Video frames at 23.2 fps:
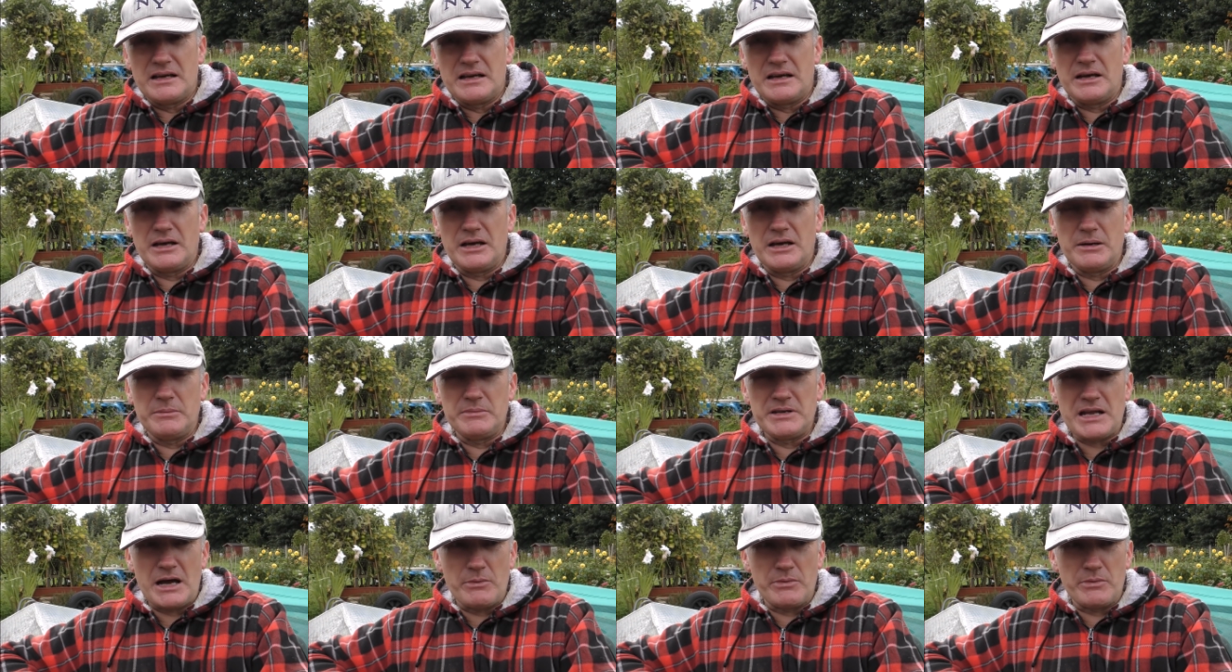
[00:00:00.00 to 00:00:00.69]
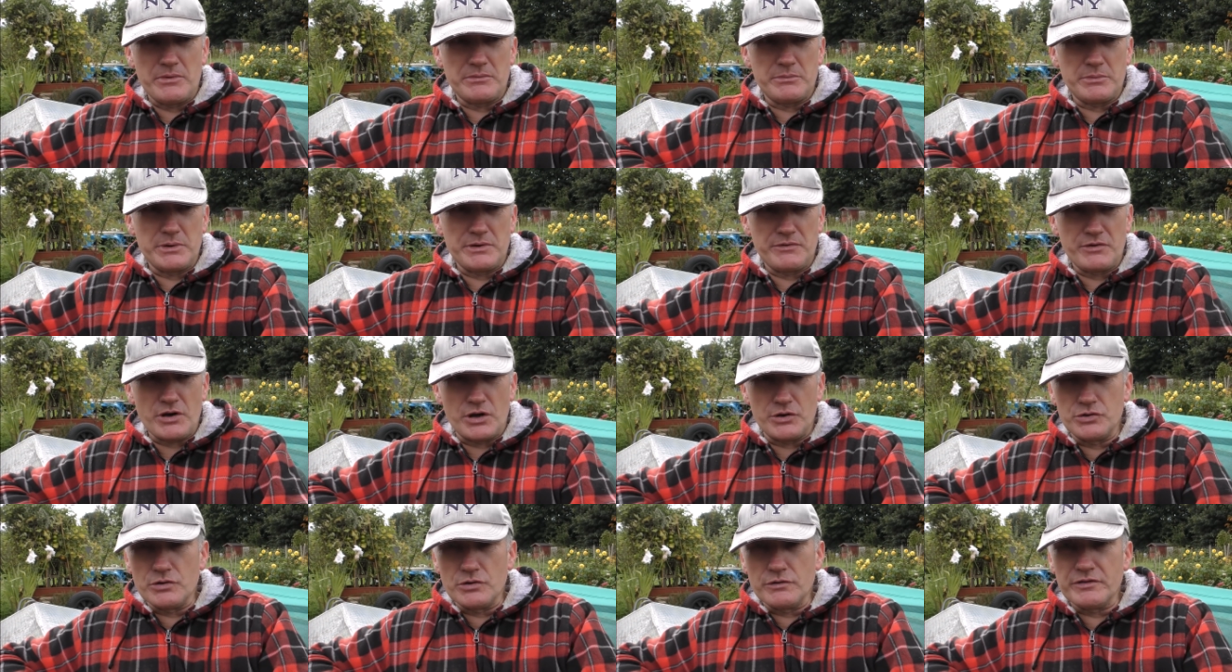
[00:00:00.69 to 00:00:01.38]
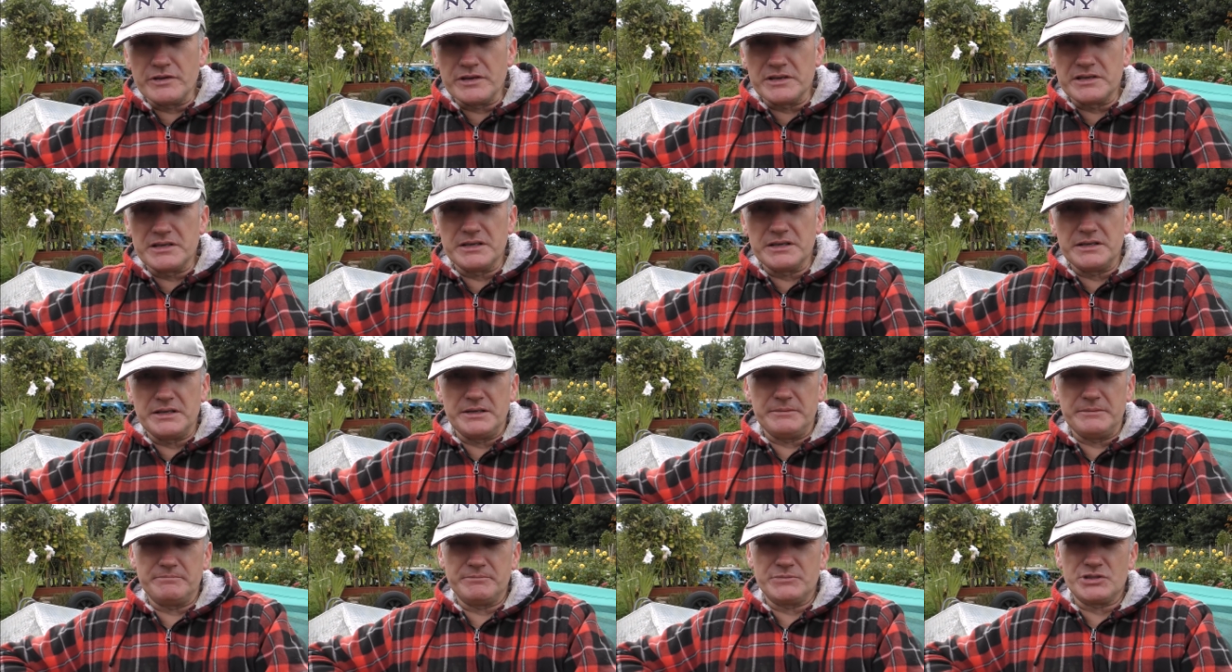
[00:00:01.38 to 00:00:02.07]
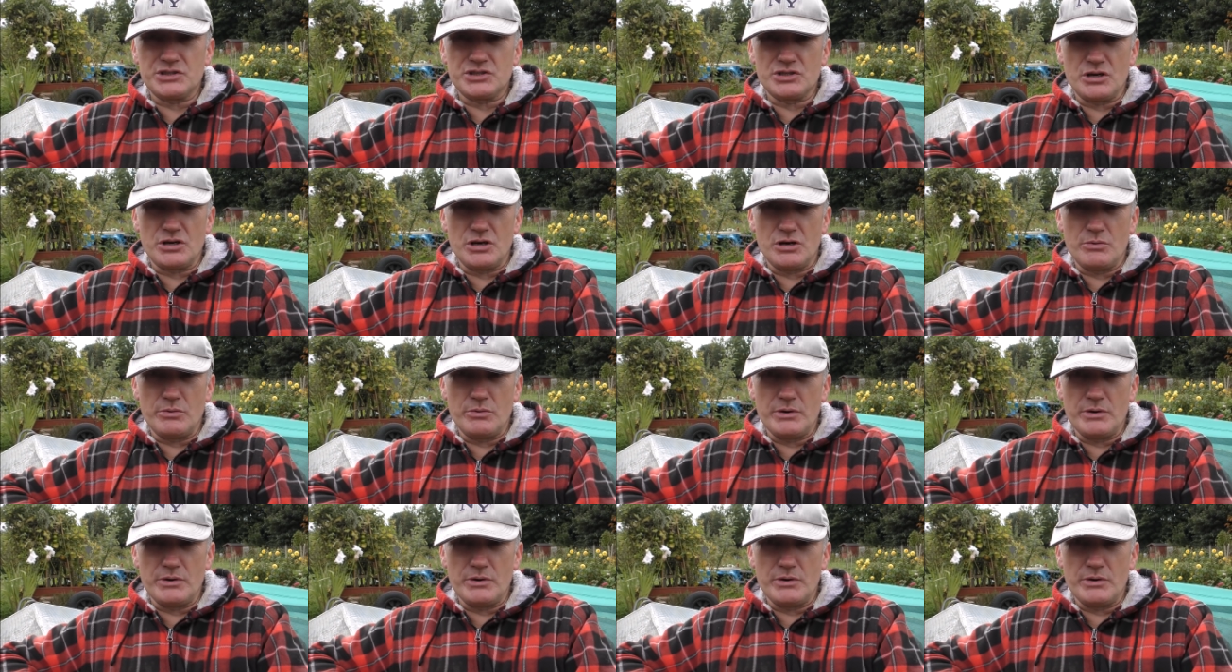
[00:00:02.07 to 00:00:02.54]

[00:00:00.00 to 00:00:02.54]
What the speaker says: Now we've got nothing in it, so